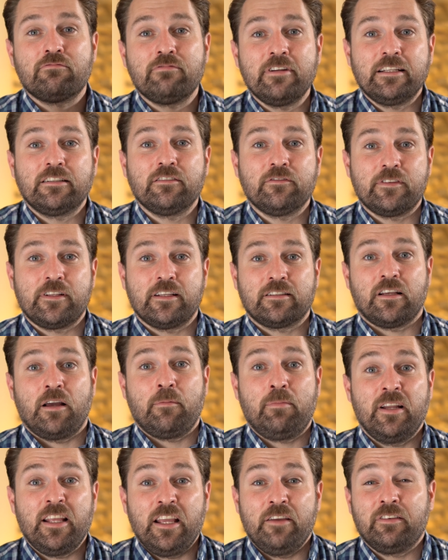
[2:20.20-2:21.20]
the reason for this, I
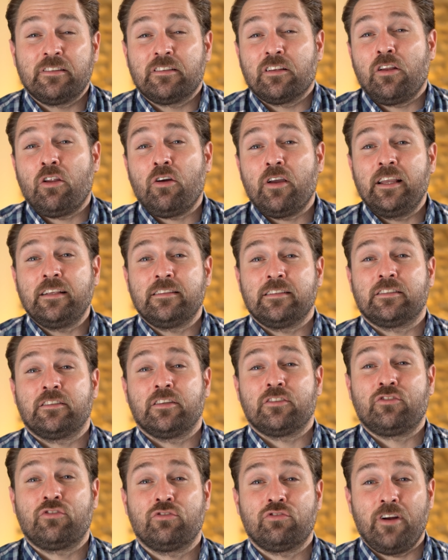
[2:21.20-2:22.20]
believe, it's a lot easier
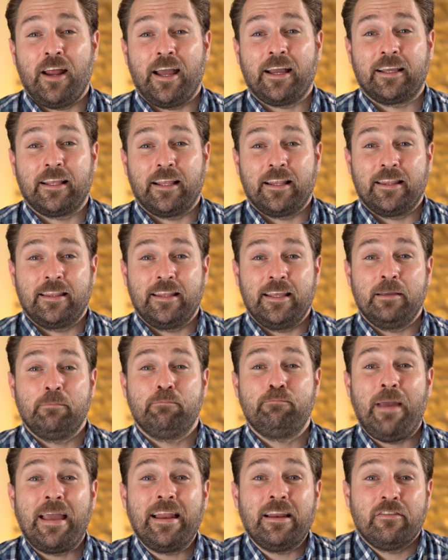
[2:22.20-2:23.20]
to track the
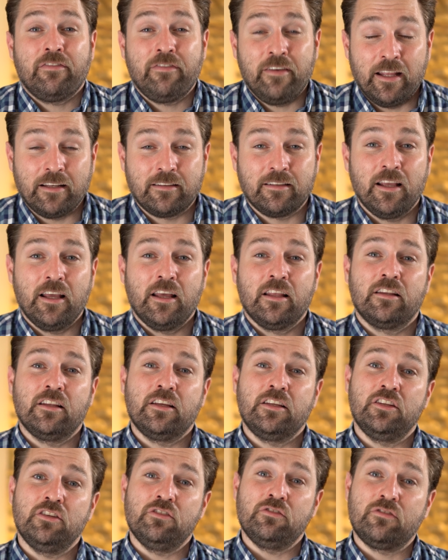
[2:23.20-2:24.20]
benefit
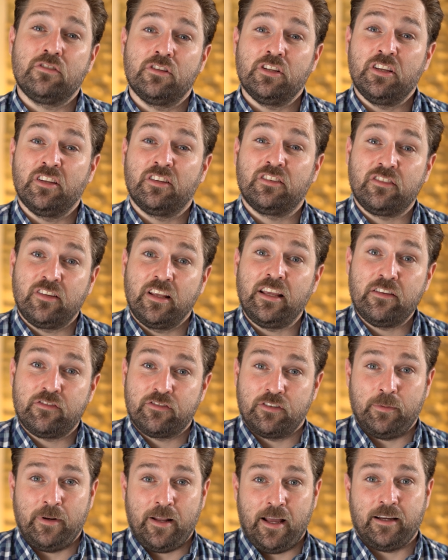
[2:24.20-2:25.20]
that you see
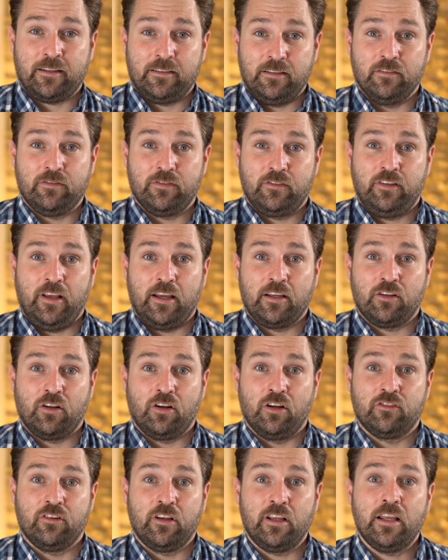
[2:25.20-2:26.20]
from an active
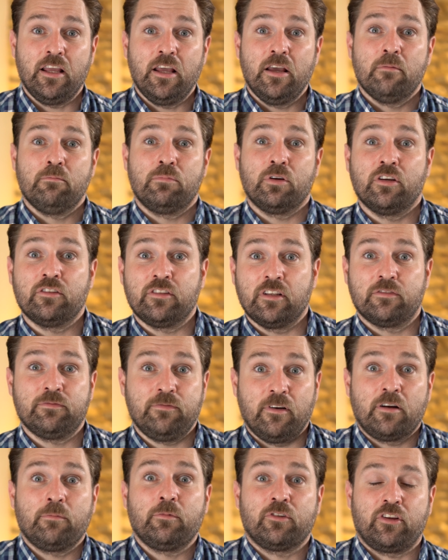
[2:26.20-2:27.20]
technology, because it's
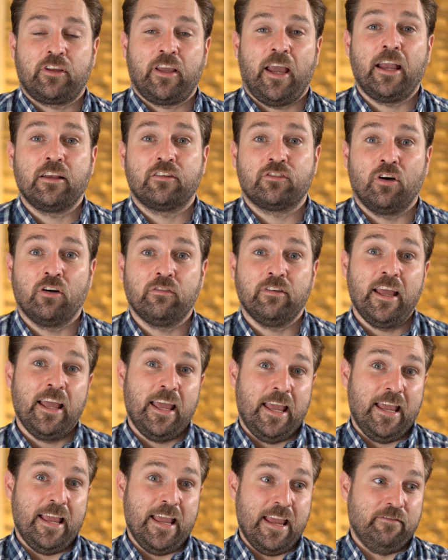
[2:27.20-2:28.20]
very much a case of
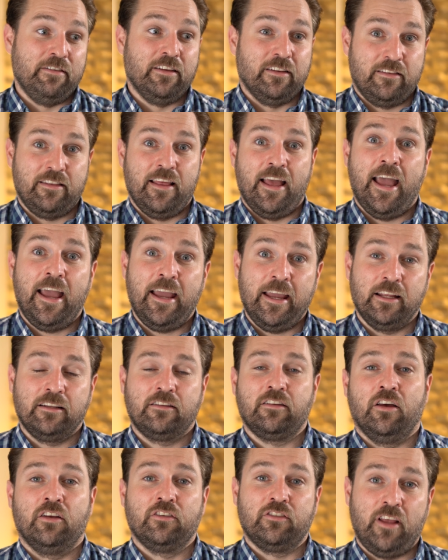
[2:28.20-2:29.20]
if it's there,
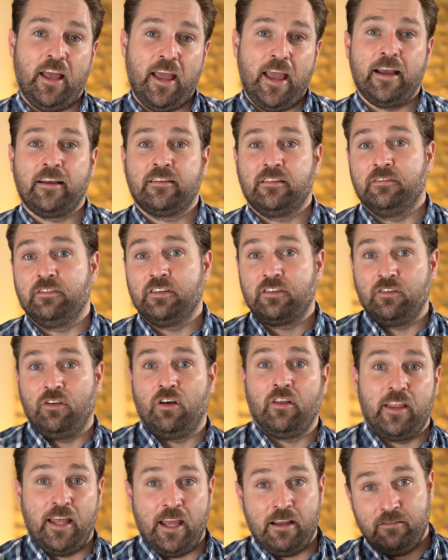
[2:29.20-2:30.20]
it does X, if it's
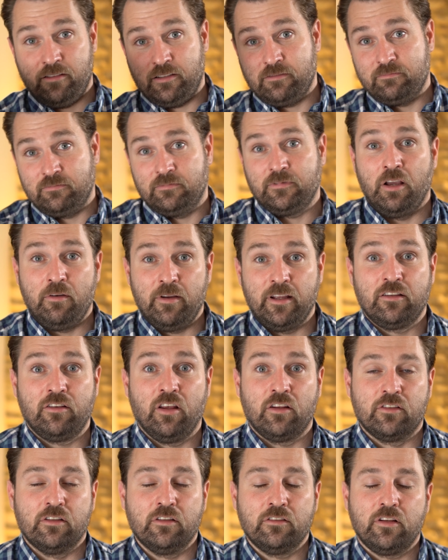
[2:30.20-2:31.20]
not there, it
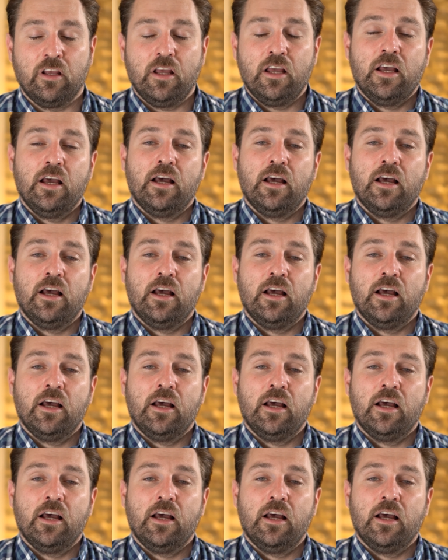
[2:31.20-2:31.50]
doesn't.